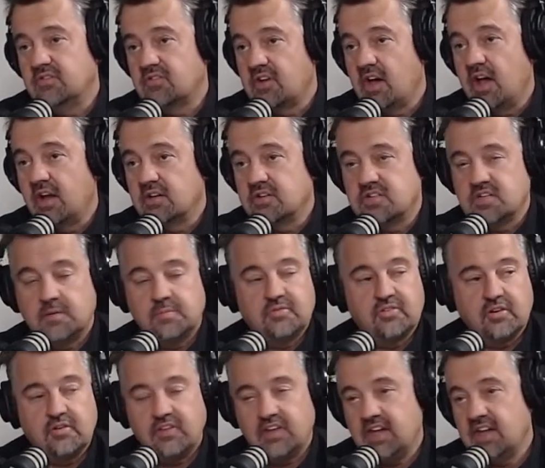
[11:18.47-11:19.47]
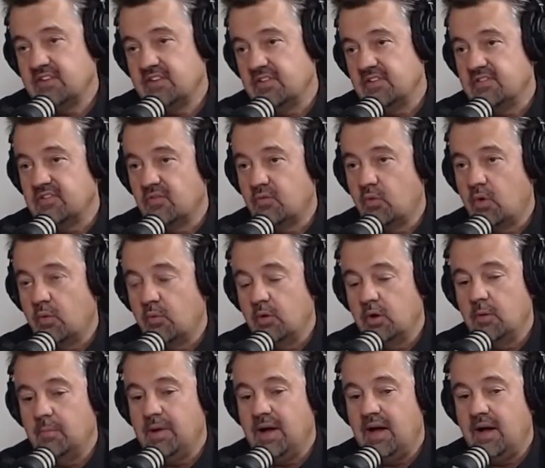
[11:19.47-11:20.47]
scholarships are the essence of what we're
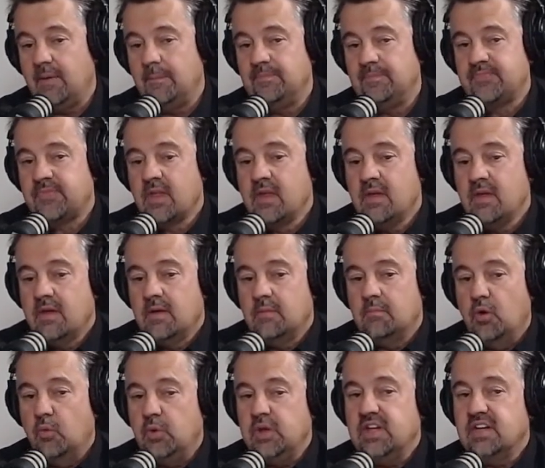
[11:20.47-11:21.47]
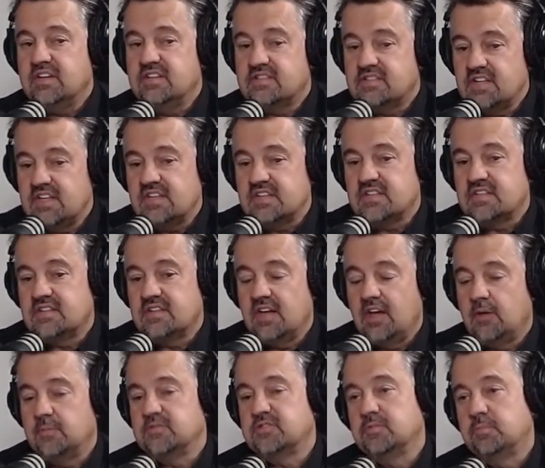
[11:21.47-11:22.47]
about. But we exist to
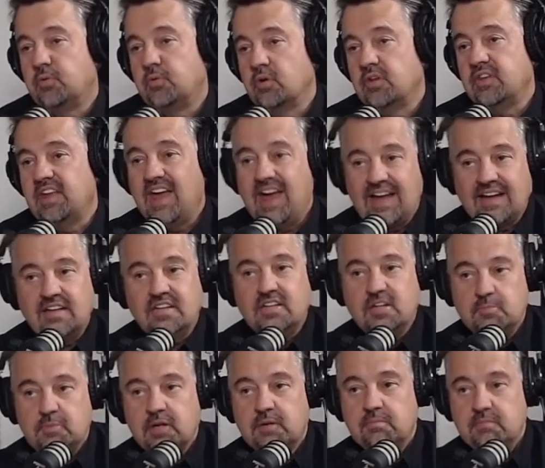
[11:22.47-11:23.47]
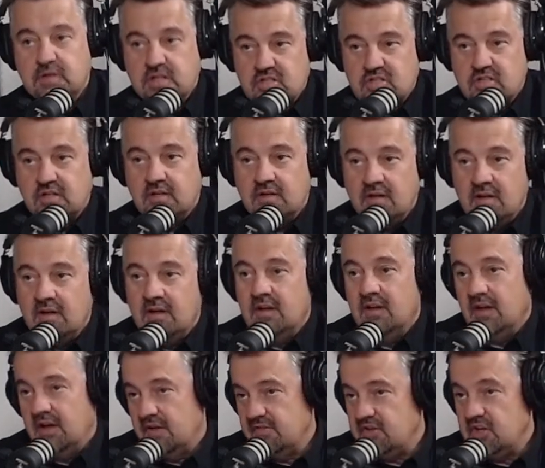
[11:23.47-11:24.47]
help support the academic mission
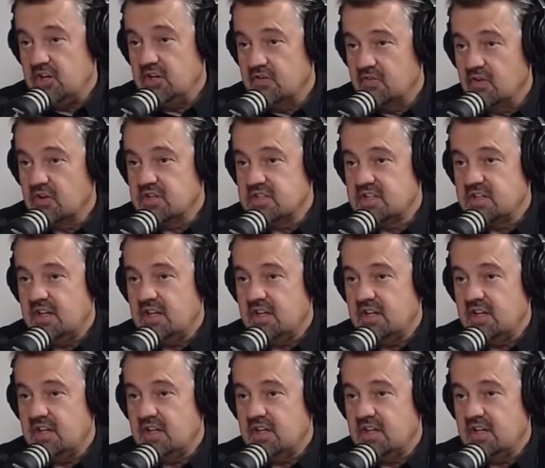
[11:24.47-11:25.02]
of the university.